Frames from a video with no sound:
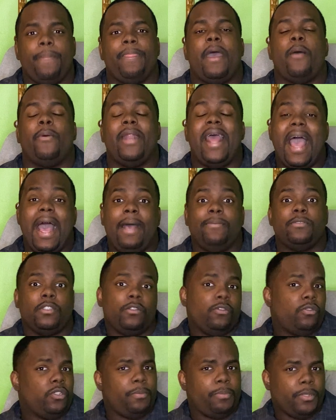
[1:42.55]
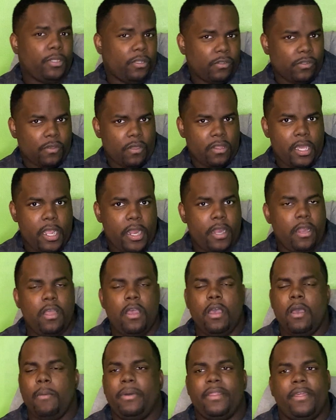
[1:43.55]
I would absolutely put those on there,
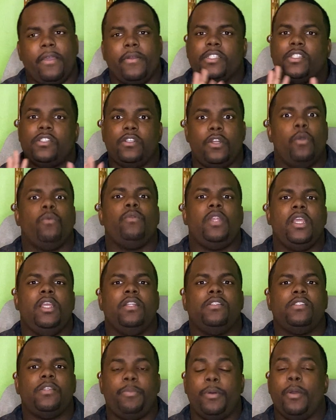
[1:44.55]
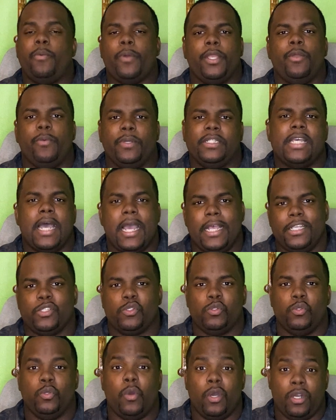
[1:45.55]
but there is no need to put where you went to high
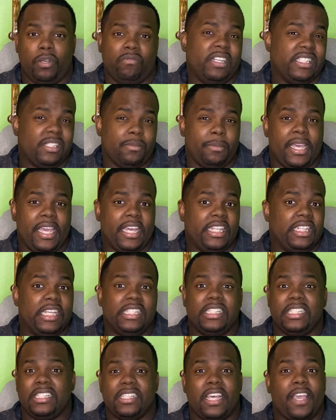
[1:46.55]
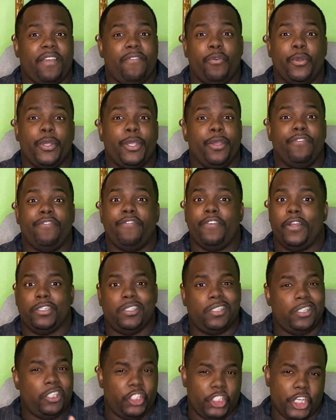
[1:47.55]
school on a resume unless it's like for your
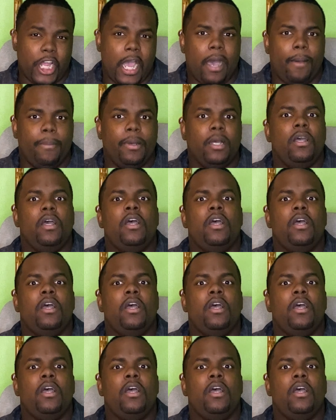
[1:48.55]
first job,